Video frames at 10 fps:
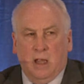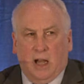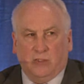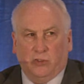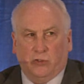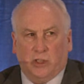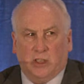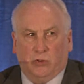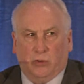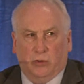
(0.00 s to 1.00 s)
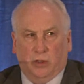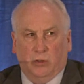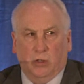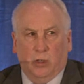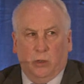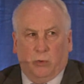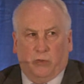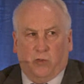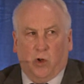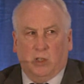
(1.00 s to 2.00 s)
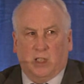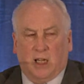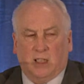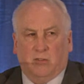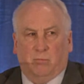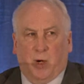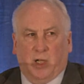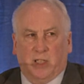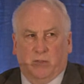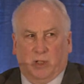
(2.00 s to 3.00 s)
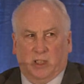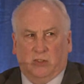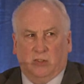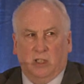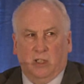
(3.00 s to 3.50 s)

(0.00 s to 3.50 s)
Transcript: as a trade union with full collective bargaining rights